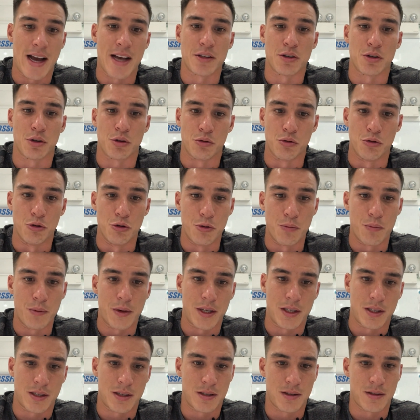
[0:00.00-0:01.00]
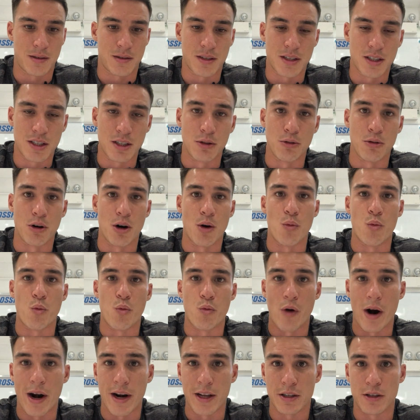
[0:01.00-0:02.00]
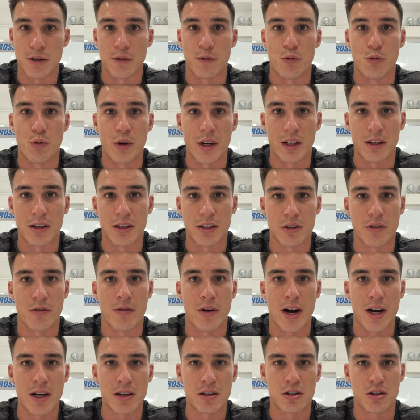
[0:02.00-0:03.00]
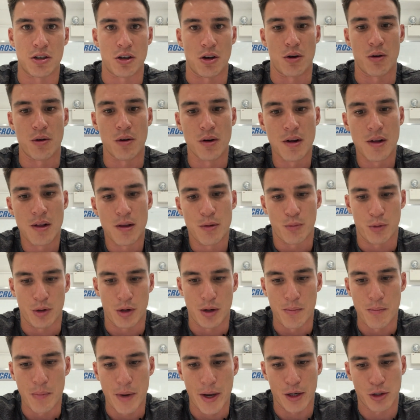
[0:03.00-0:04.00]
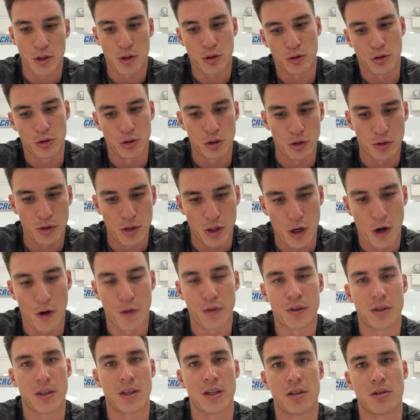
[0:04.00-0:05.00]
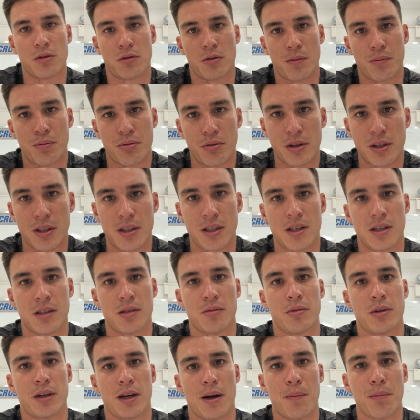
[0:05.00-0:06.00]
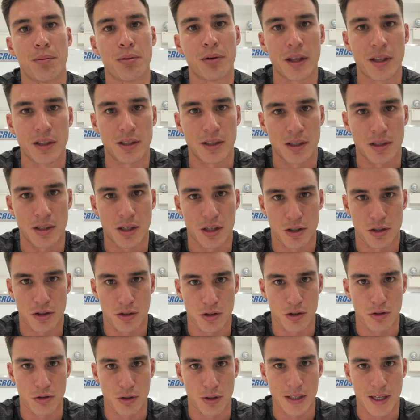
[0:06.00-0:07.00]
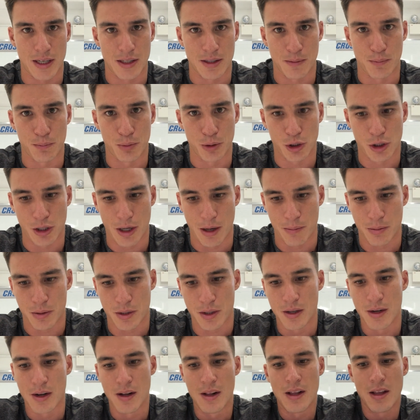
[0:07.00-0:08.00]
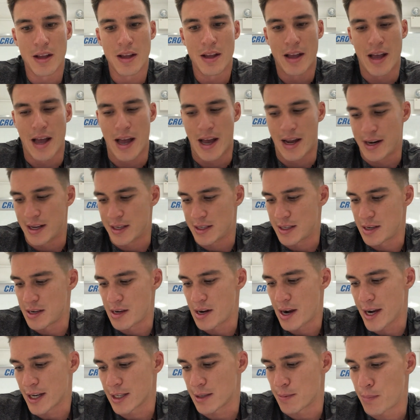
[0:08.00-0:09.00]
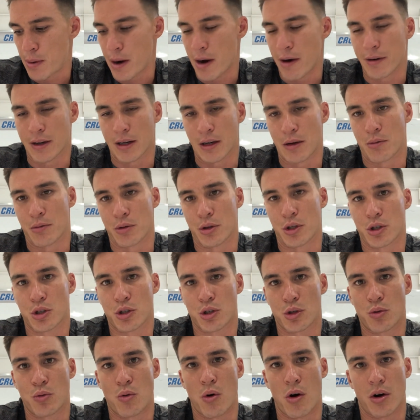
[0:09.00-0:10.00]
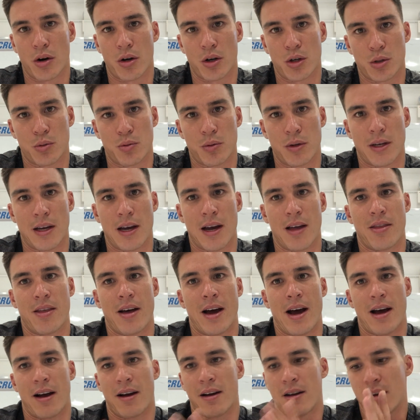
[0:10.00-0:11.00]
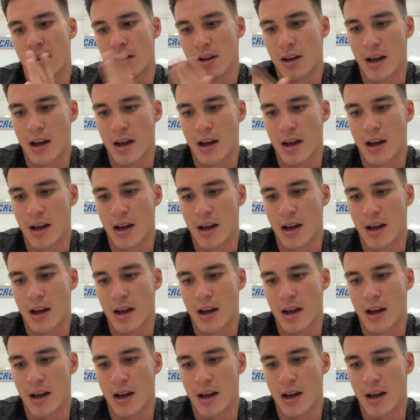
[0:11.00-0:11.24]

as a group it's still a relative weakness of ours, so we're going to make sure during the off season or the pre-season we get plenty of touches on strict handstand push-ups, and it's nice pairing it with a squat because we get that